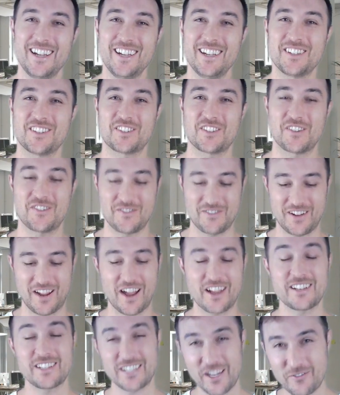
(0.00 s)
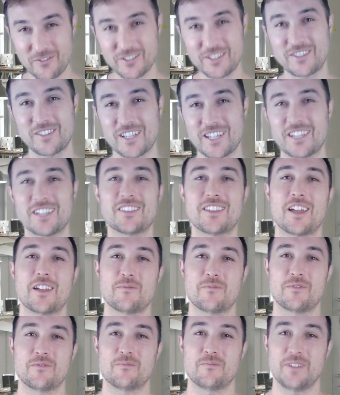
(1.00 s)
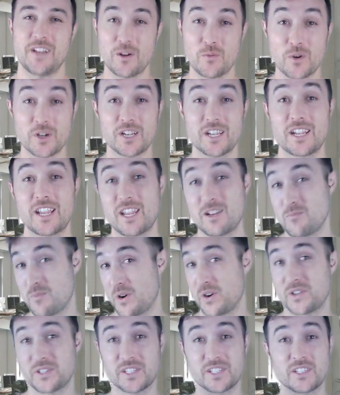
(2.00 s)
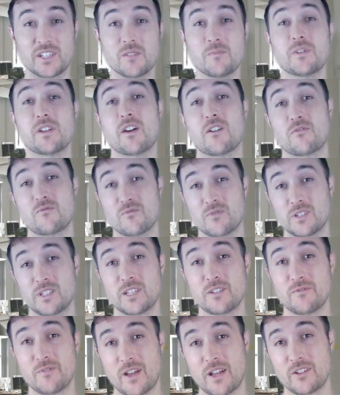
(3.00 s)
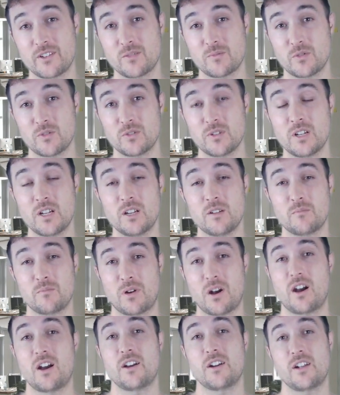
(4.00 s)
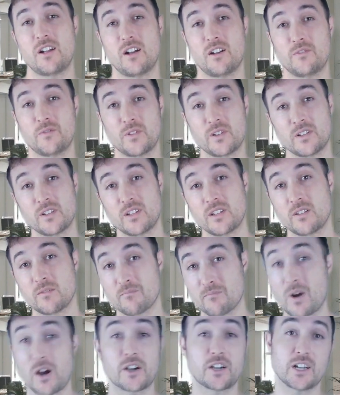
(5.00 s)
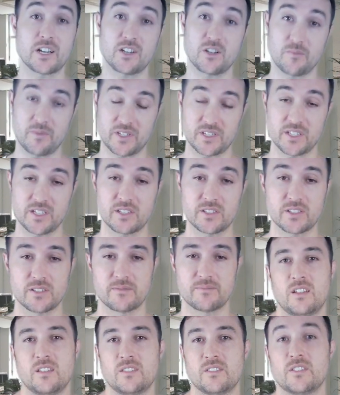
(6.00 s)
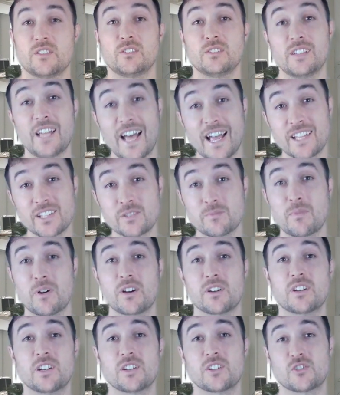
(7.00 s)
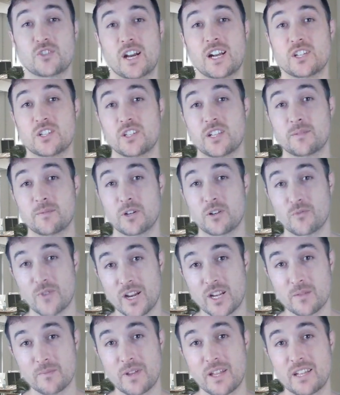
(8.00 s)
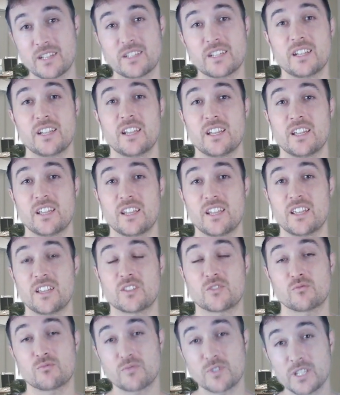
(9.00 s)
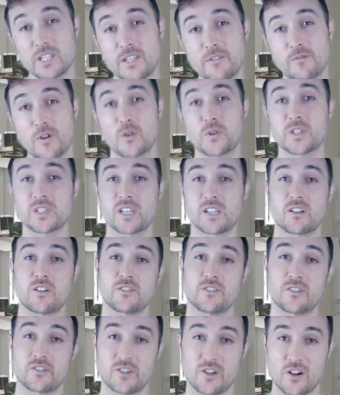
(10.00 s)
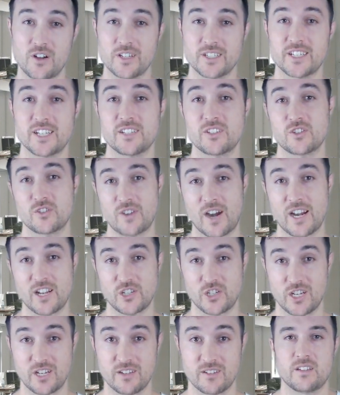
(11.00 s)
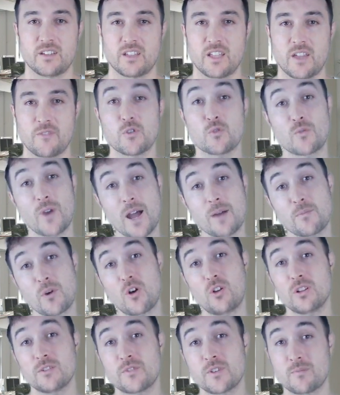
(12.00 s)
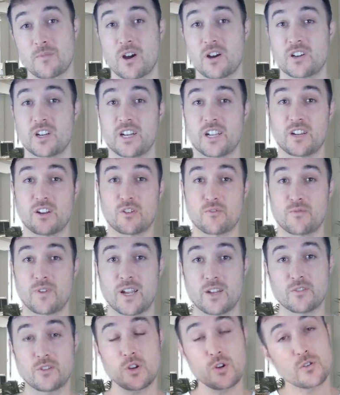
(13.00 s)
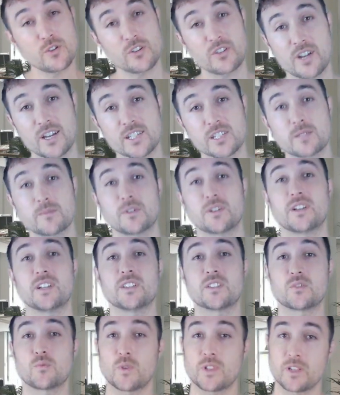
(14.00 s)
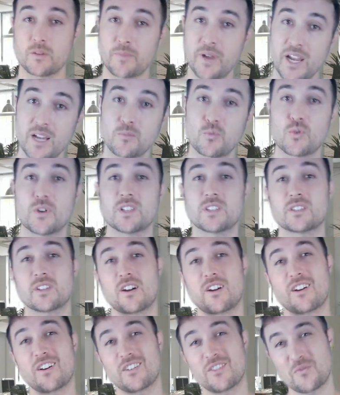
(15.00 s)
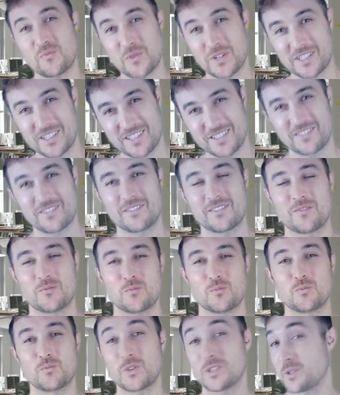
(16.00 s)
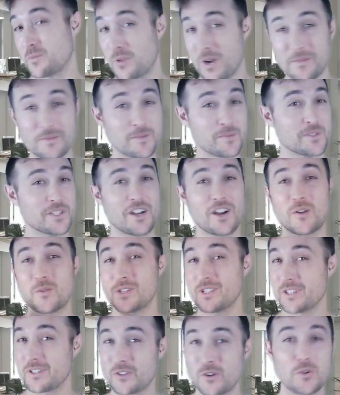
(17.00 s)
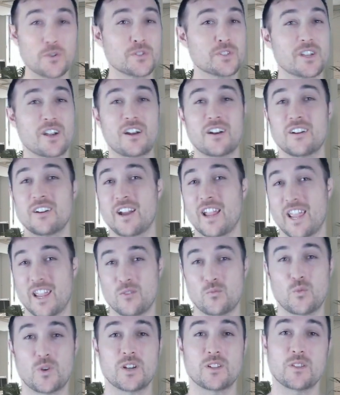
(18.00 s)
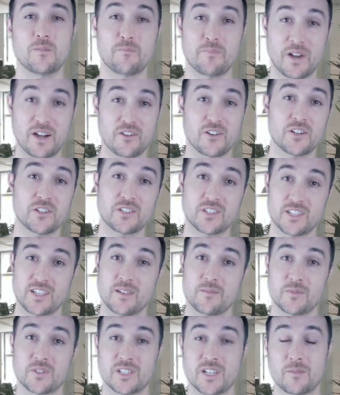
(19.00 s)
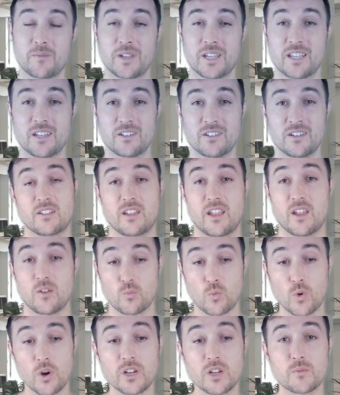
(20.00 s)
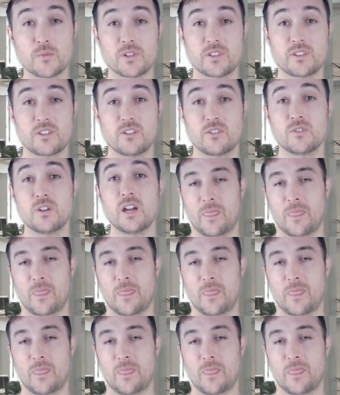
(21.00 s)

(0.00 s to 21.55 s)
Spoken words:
So I definitely think that networking in person can be a really valuable part of marketing your business. The last marketing strategy that I'm going to recommend is really focusing on your content strategy. If you wrap all of your marketing around who your customer is, what their pain points are, what their problems are, what their goals are, and what are the barriers to them stepping in and working with you,